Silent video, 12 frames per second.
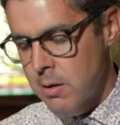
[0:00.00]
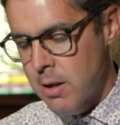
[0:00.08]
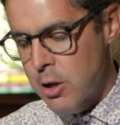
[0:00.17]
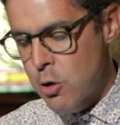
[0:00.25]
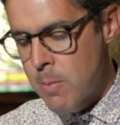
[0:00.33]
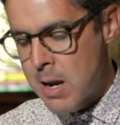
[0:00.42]

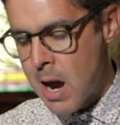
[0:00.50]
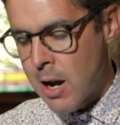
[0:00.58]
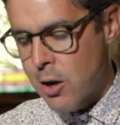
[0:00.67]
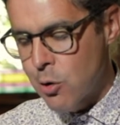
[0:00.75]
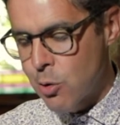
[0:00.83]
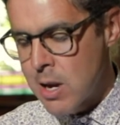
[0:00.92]
that you may
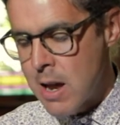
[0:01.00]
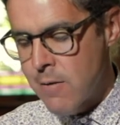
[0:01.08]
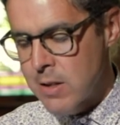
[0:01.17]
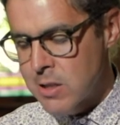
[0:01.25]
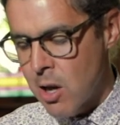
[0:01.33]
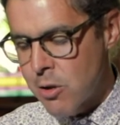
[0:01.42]
not grieve
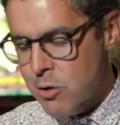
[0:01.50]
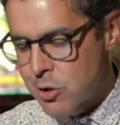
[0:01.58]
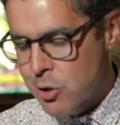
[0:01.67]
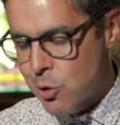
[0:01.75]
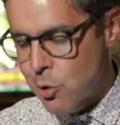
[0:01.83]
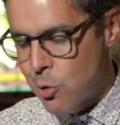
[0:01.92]
as others
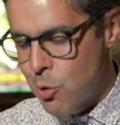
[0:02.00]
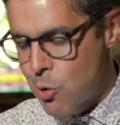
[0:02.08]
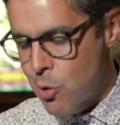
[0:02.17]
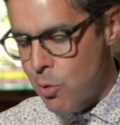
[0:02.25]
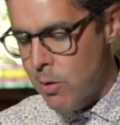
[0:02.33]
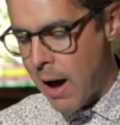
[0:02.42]
do
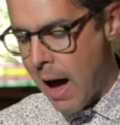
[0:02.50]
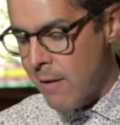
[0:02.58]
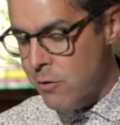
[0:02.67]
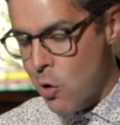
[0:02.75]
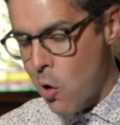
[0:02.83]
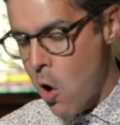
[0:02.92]
who
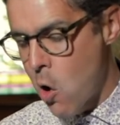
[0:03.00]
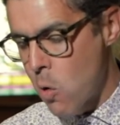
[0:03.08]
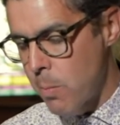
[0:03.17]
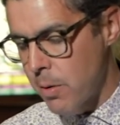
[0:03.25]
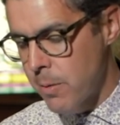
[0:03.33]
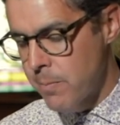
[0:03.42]
have no
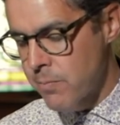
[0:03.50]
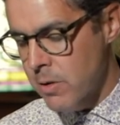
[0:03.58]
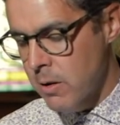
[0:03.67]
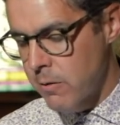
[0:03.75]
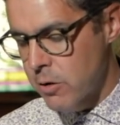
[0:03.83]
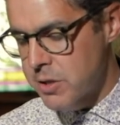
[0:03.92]
hope.
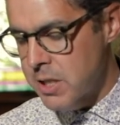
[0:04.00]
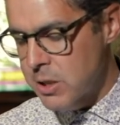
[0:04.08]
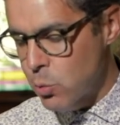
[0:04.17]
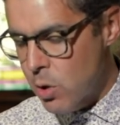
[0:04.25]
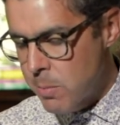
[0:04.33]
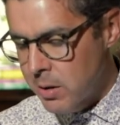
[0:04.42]
For
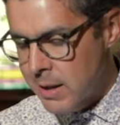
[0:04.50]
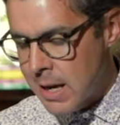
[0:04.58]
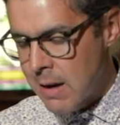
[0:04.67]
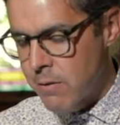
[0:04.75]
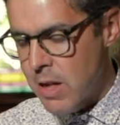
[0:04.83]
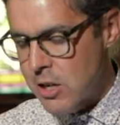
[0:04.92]
since we
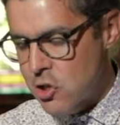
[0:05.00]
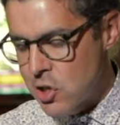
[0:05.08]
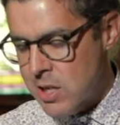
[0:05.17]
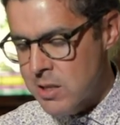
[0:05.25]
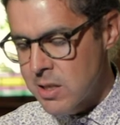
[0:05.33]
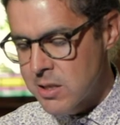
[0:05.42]
believe that
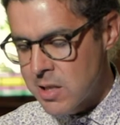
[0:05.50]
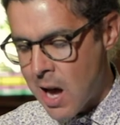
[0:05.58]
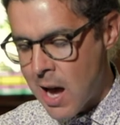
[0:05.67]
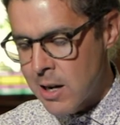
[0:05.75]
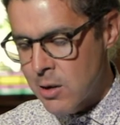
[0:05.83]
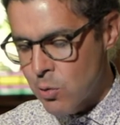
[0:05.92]
Jesus
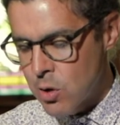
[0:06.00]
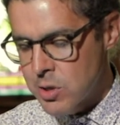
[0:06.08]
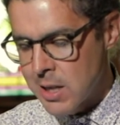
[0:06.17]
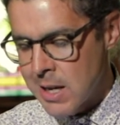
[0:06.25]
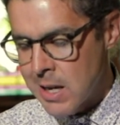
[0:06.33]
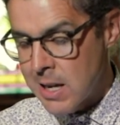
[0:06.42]
died and rose
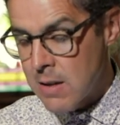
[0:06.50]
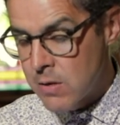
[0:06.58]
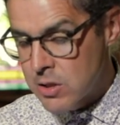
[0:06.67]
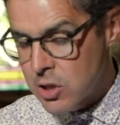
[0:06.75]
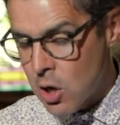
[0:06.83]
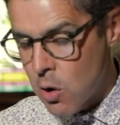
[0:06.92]
again,
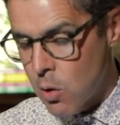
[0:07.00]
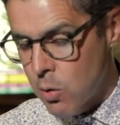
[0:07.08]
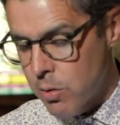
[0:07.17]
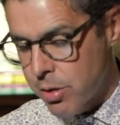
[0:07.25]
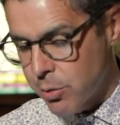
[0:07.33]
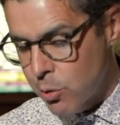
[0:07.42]
even so,
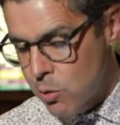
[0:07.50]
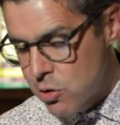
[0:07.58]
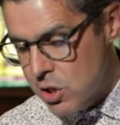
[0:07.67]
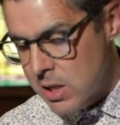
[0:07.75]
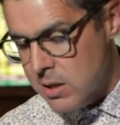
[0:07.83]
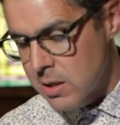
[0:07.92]
through
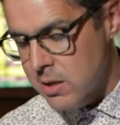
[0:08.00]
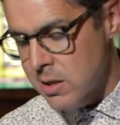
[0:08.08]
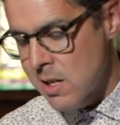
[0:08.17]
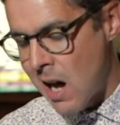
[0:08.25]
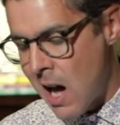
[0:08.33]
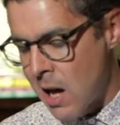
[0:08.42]
Jesus,
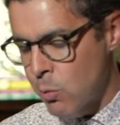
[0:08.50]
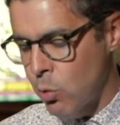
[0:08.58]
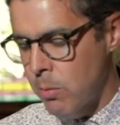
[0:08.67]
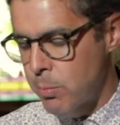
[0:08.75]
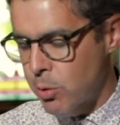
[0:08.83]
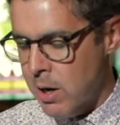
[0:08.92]
God
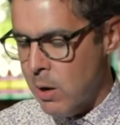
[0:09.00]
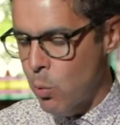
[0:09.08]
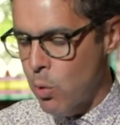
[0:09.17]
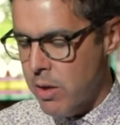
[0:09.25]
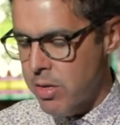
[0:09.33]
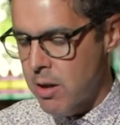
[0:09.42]
will bring
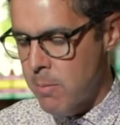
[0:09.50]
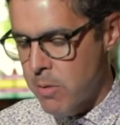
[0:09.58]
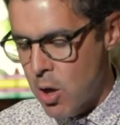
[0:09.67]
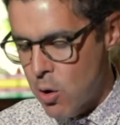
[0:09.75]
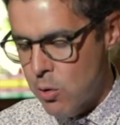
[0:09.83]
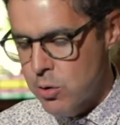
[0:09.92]
with him
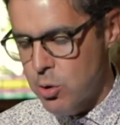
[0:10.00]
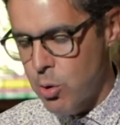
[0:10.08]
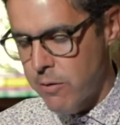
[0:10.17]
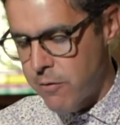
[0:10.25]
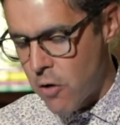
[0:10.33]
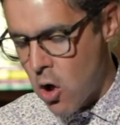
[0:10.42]
those who
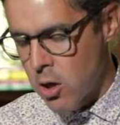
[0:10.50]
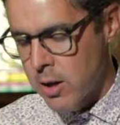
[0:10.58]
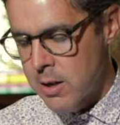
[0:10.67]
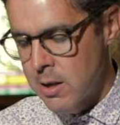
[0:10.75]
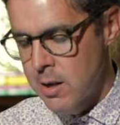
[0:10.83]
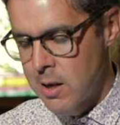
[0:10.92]
have
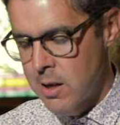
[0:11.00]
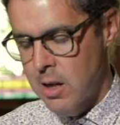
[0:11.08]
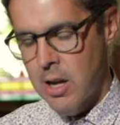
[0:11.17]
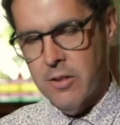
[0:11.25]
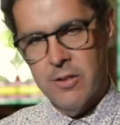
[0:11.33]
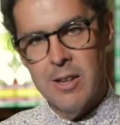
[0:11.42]
fallen
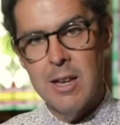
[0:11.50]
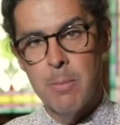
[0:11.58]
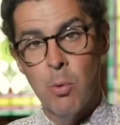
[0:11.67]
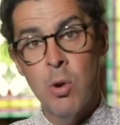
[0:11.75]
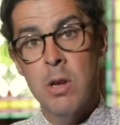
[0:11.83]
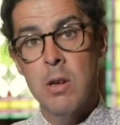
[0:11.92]

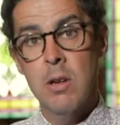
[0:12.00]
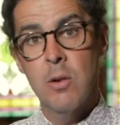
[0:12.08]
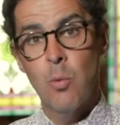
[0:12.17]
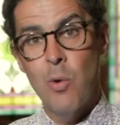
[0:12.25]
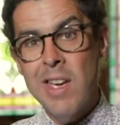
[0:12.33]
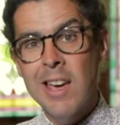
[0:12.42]
asleep."
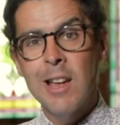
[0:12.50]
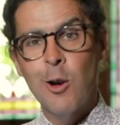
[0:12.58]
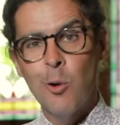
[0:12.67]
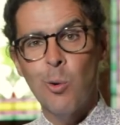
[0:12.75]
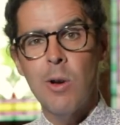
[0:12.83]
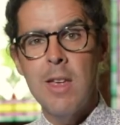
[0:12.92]
We can
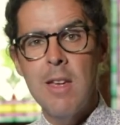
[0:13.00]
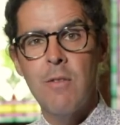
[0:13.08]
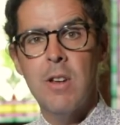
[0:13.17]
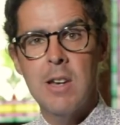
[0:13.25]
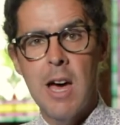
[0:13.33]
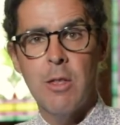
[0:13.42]
grieve
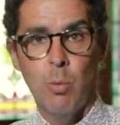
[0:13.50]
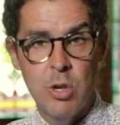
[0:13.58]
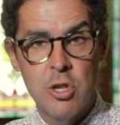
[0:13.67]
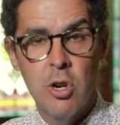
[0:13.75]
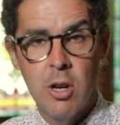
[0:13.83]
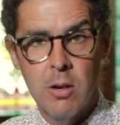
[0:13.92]
in death. We
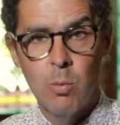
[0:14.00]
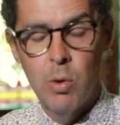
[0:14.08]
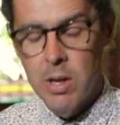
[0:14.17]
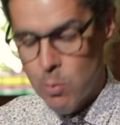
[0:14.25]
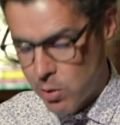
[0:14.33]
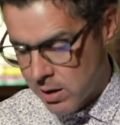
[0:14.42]
should.
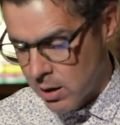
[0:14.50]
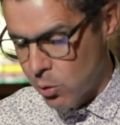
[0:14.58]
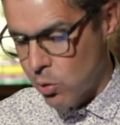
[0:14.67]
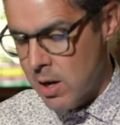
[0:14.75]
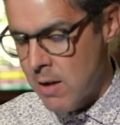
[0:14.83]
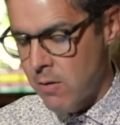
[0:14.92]
We can
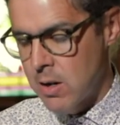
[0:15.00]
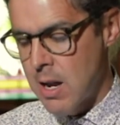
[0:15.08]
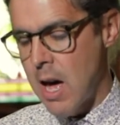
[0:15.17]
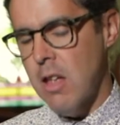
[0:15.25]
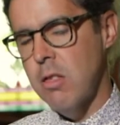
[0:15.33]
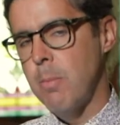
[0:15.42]
grieve in
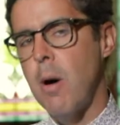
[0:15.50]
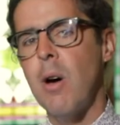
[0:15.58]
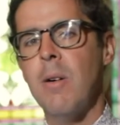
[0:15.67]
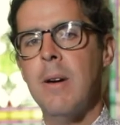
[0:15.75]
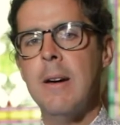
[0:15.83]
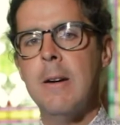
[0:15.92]
death,
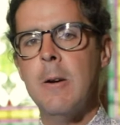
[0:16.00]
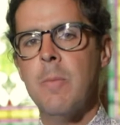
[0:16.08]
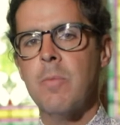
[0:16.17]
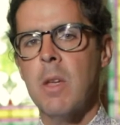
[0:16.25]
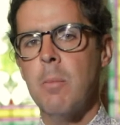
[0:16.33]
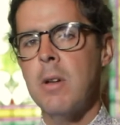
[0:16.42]
but
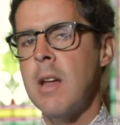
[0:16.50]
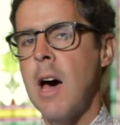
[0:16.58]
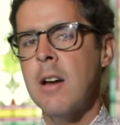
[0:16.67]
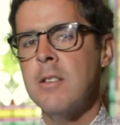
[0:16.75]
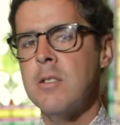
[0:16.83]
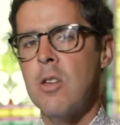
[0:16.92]

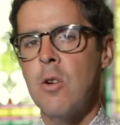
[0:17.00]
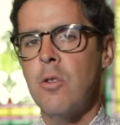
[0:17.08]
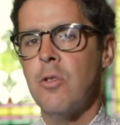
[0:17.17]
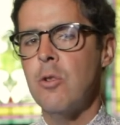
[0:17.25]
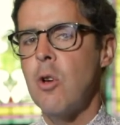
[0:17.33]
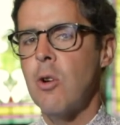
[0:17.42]
not as
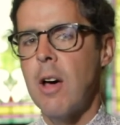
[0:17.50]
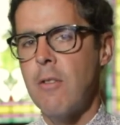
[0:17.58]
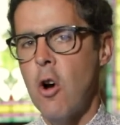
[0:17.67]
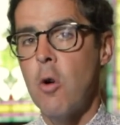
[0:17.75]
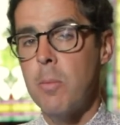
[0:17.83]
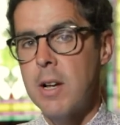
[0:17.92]
those who don't have
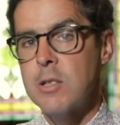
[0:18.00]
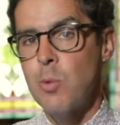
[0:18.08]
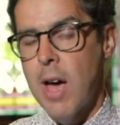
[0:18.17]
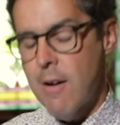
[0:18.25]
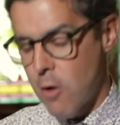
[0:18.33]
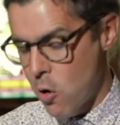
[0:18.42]
hope, because
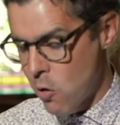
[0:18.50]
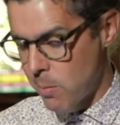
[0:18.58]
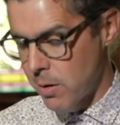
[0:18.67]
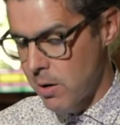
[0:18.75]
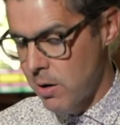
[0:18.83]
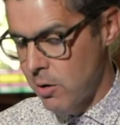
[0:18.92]
we have
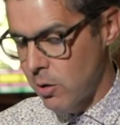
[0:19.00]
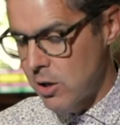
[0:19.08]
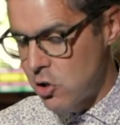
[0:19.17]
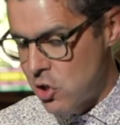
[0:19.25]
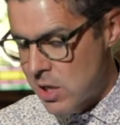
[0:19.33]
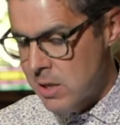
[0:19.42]
hope.
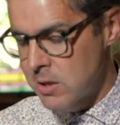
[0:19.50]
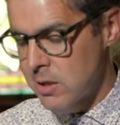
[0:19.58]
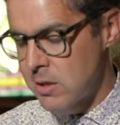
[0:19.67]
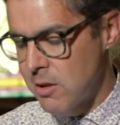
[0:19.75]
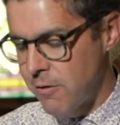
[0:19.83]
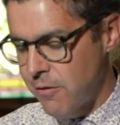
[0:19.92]
Right?
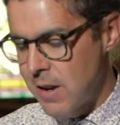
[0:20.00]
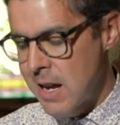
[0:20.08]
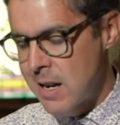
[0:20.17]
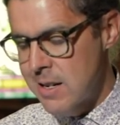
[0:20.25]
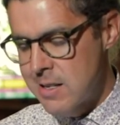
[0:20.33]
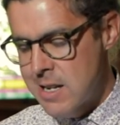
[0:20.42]
Jesus
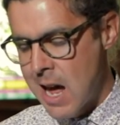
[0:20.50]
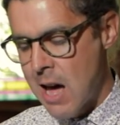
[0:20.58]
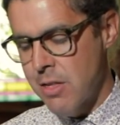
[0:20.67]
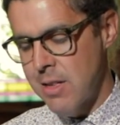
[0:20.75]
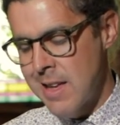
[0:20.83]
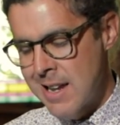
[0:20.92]
defeated
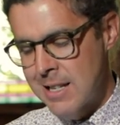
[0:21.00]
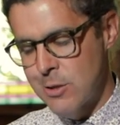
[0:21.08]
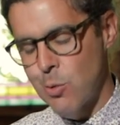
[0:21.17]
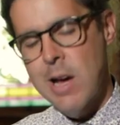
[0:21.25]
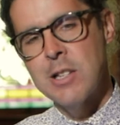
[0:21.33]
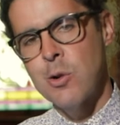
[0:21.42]
death in
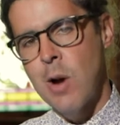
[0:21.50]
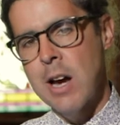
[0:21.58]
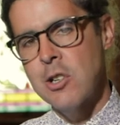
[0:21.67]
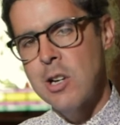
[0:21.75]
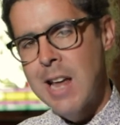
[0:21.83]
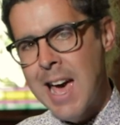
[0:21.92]
his
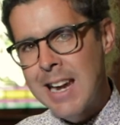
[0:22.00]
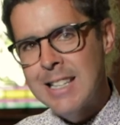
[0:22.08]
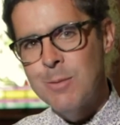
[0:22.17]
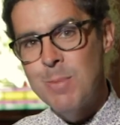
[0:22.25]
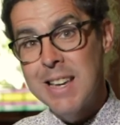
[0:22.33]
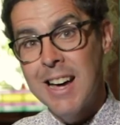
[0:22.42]
resurrection, and
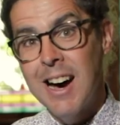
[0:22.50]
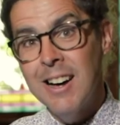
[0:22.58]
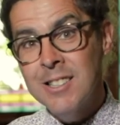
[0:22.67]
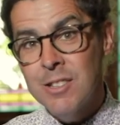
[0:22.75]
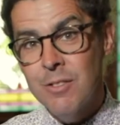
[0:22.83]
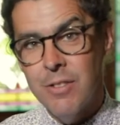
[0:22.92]
it's
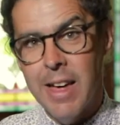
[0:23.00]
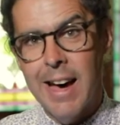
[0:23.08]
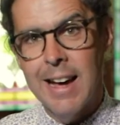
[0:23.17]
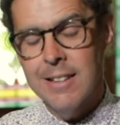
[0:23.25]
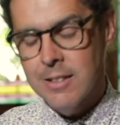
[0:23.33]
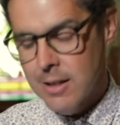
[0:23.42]
because of
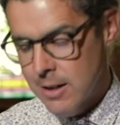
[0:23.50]
that